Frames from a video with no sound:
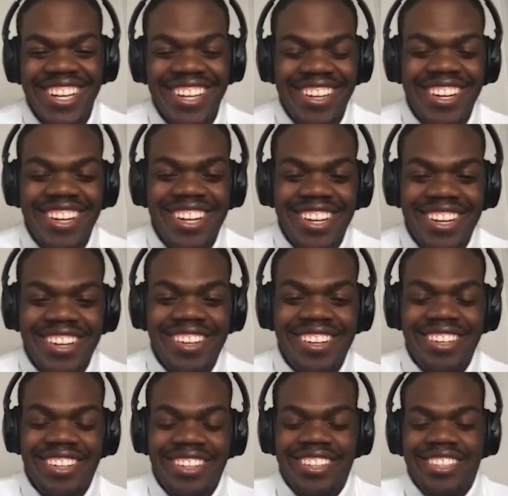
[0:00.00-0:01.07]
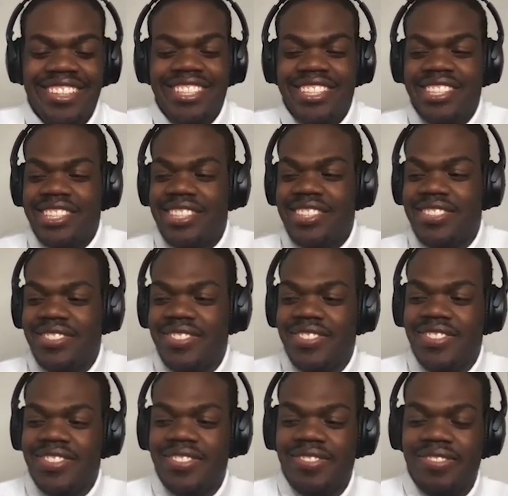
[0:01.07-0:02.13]

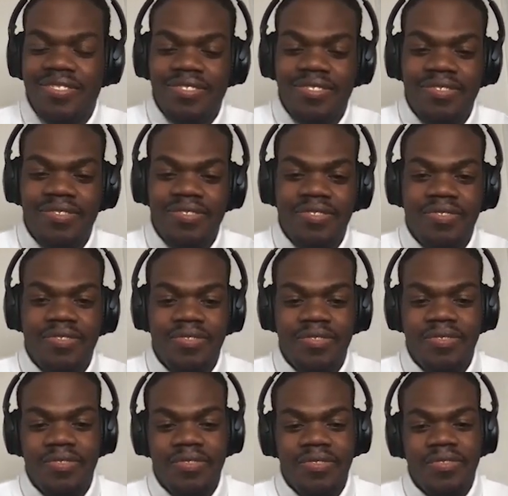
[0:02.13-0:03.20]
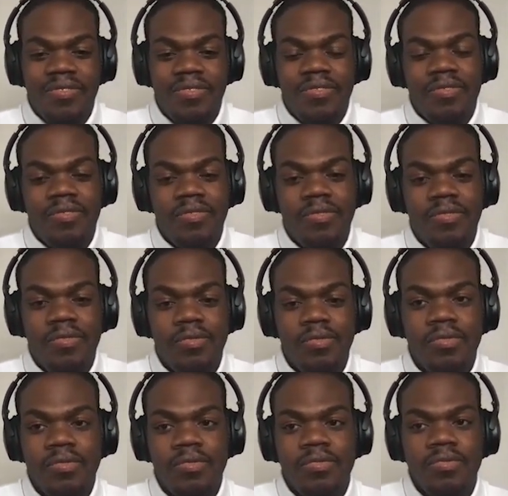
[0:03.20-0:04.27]

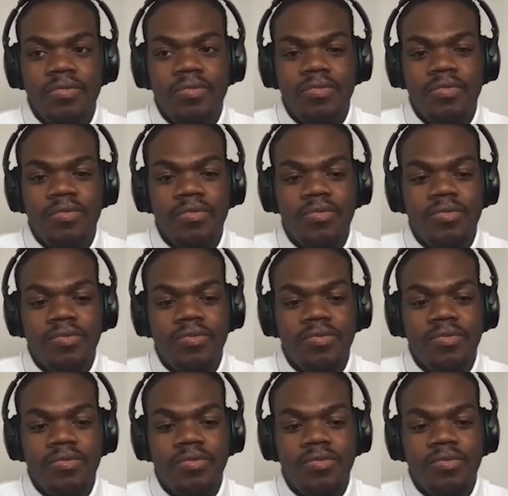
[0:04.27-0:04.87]
[no speech]